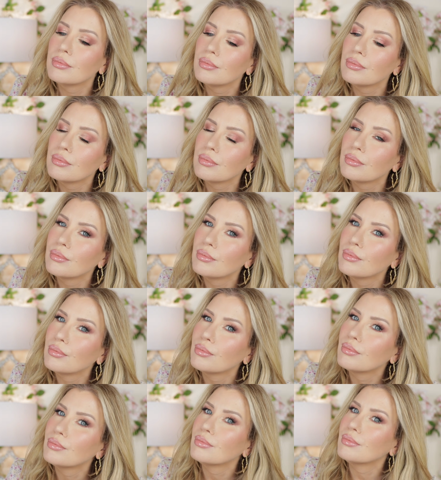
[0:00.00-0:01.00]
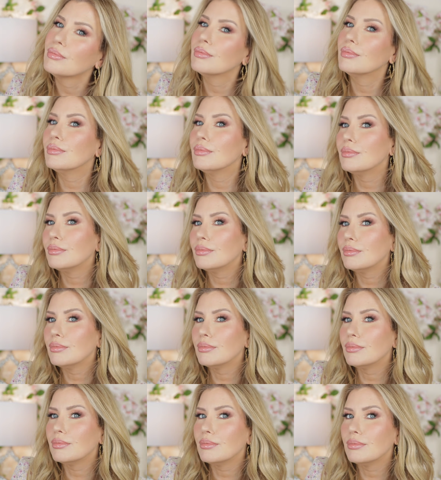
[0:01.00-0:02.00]

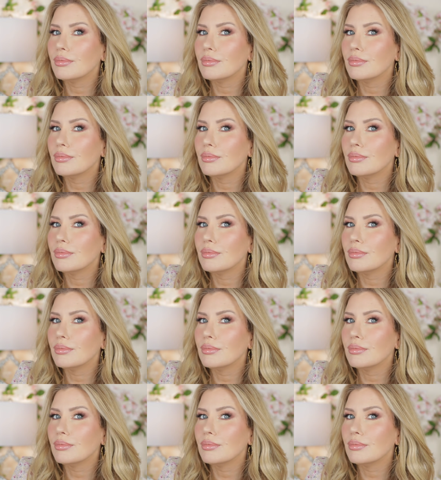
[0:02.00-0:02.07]
Nobody speaks.